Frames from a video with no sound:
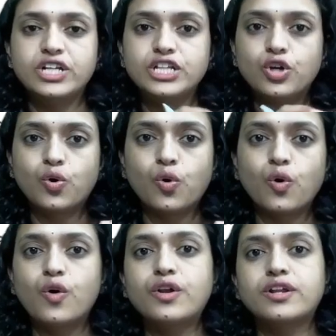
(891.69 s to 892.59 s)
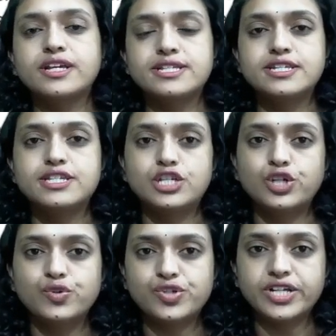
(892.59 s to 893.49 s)
the core is
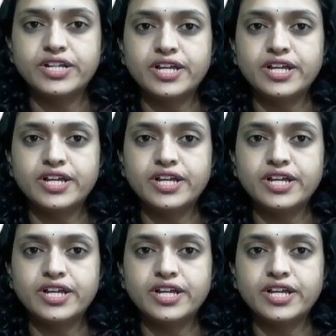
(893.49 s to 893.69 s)
dissoluted,